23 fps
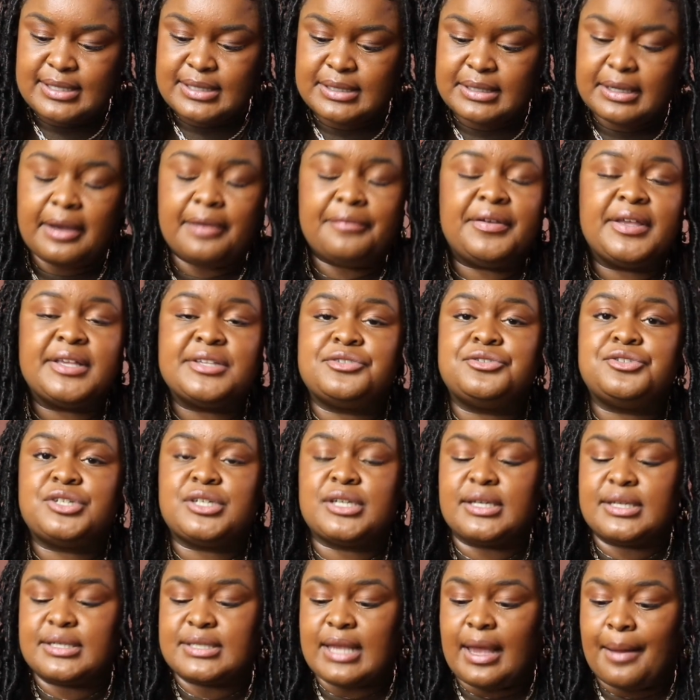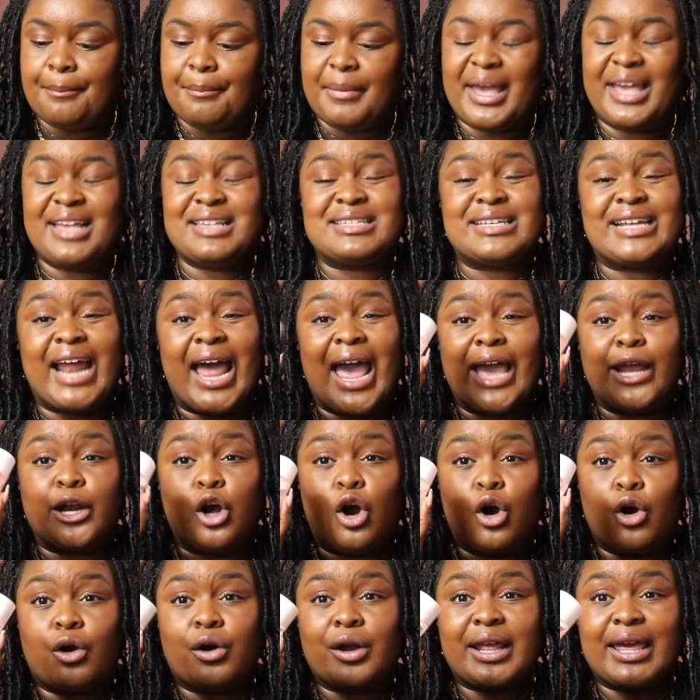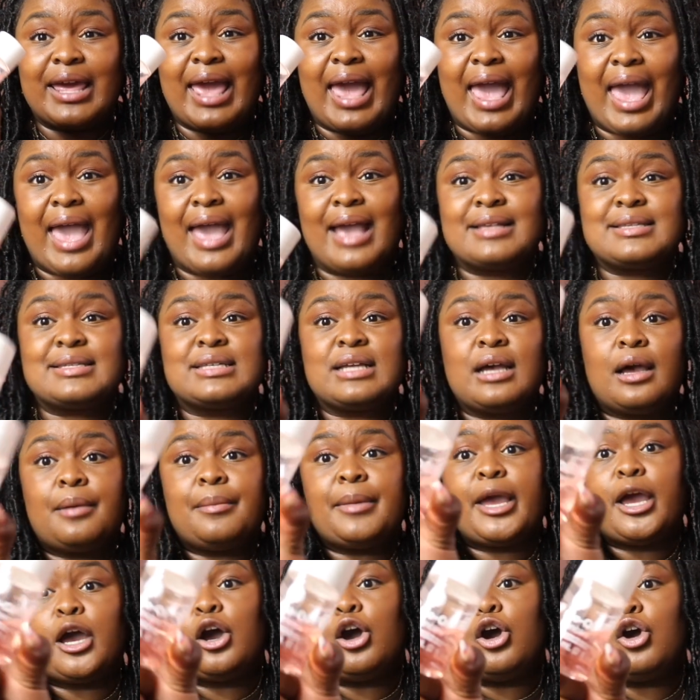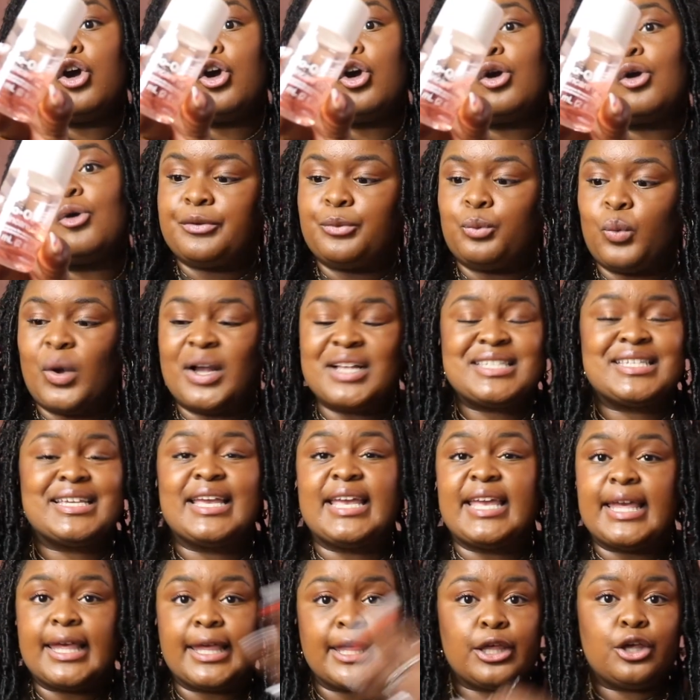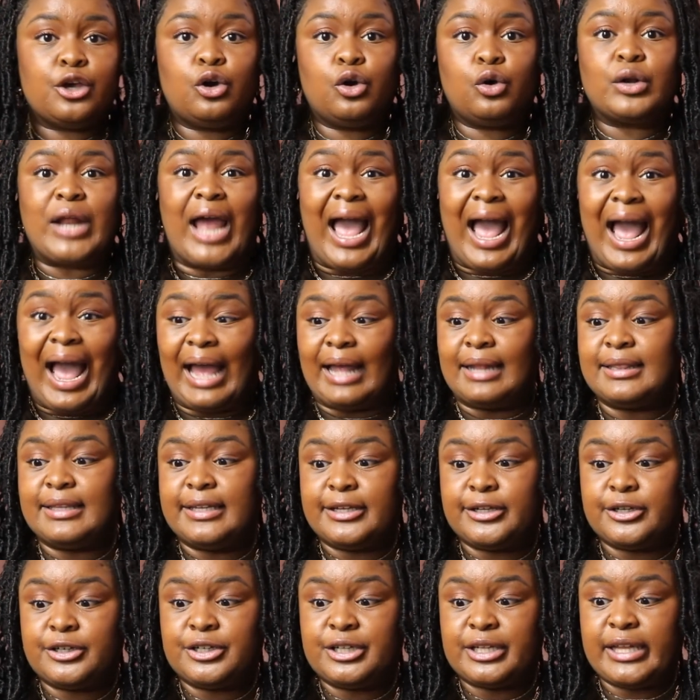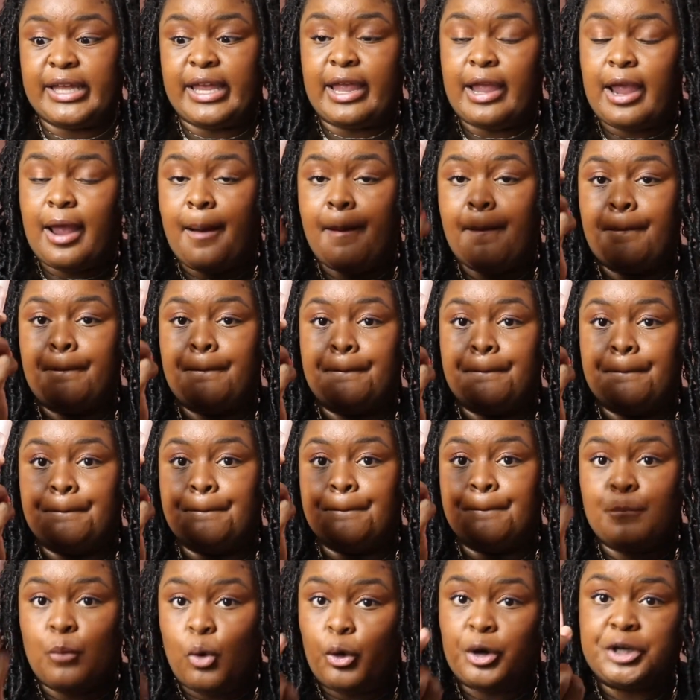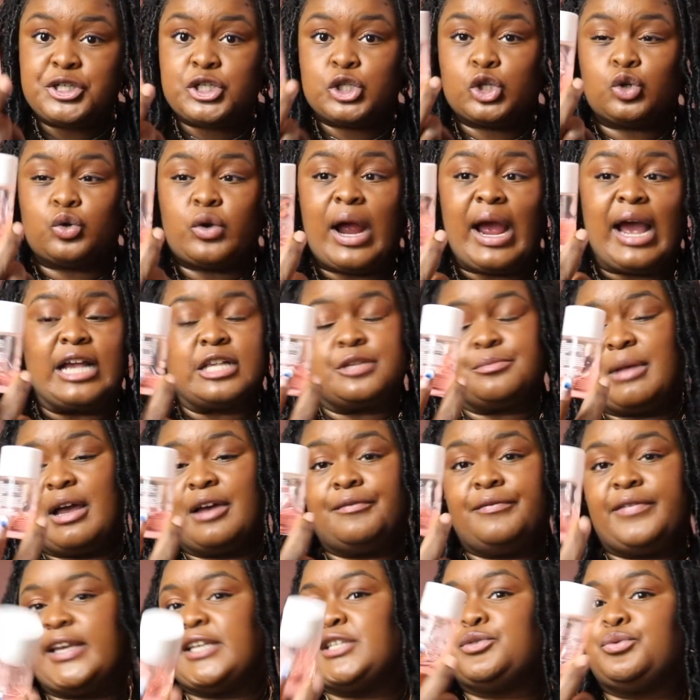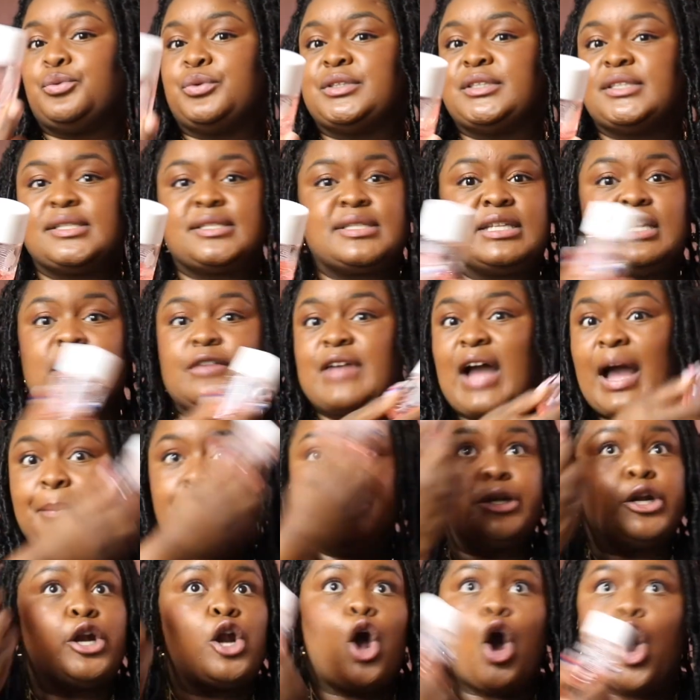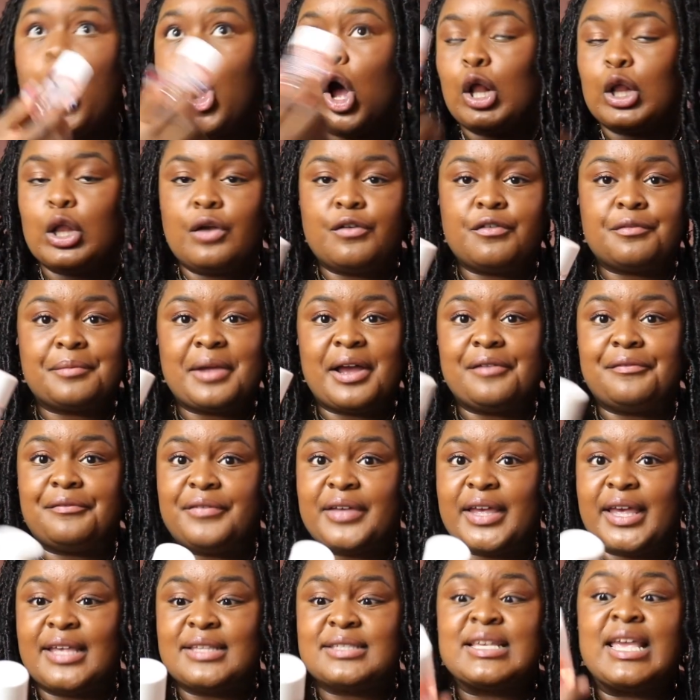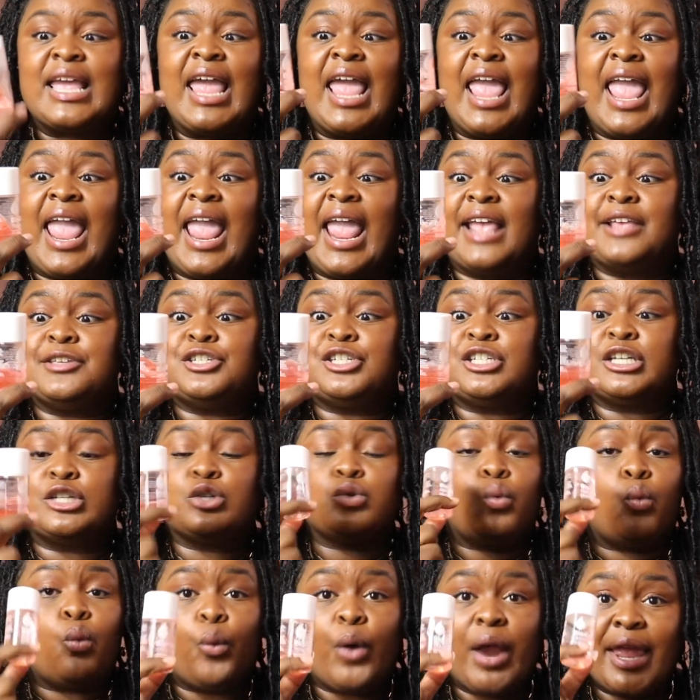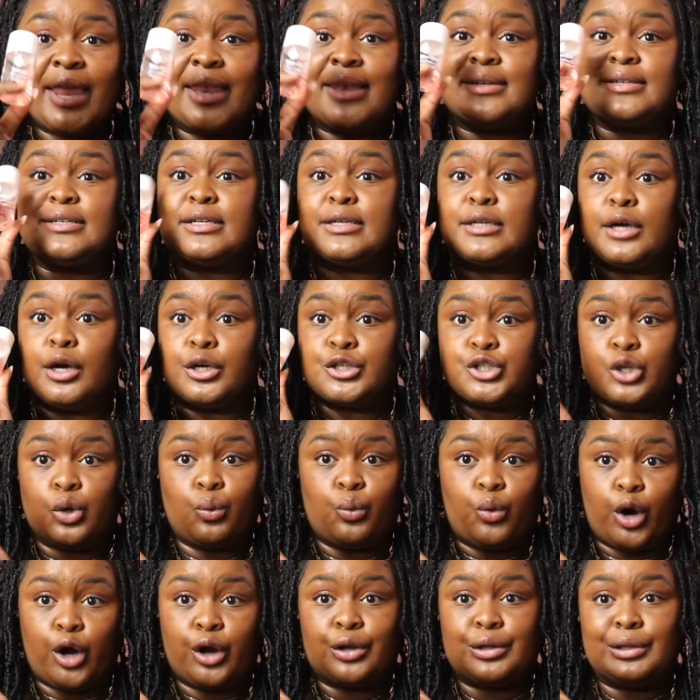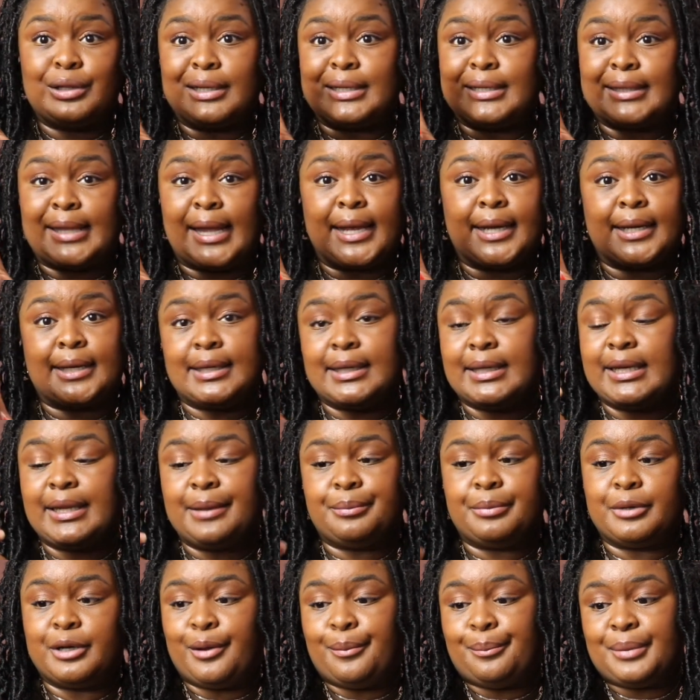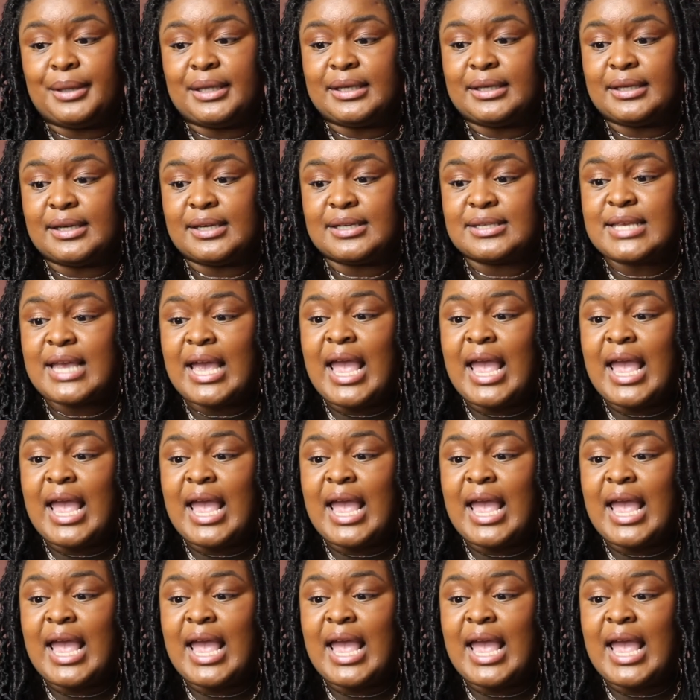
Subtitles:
stuff is just amazing. I had already had some at home. Once it healed, I literally moisturized my face with this stuff. I put it all over my face and just went to work looking like a honey bun, because